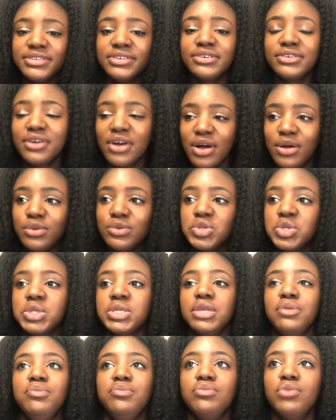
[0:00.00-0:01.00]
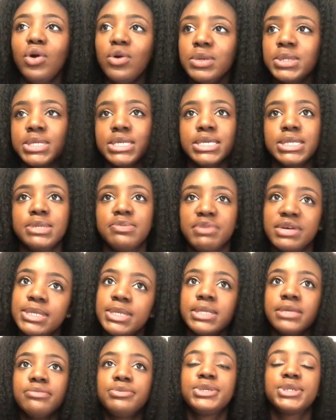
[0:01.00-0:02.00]
to go to the most
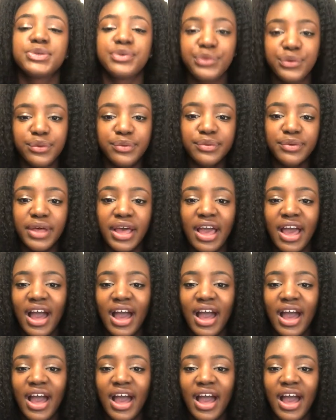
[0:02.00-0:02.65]
expensive school.